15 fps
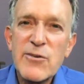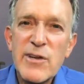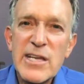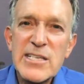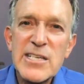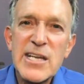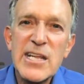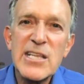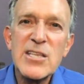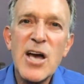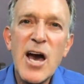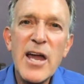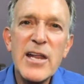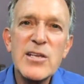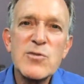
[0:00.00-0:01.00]
He said he
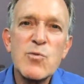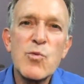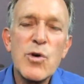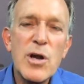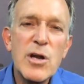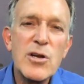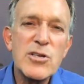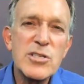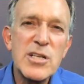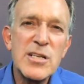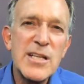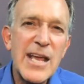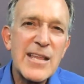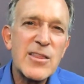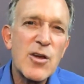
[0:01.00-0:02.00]
taught his workers to
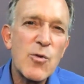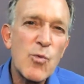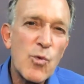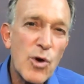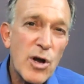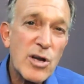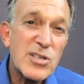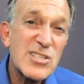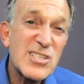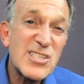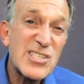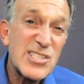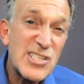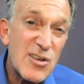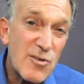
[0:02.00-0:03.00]
take their work
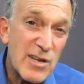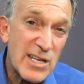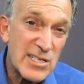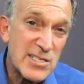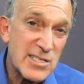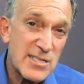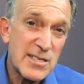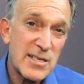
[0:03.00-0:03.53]
serious,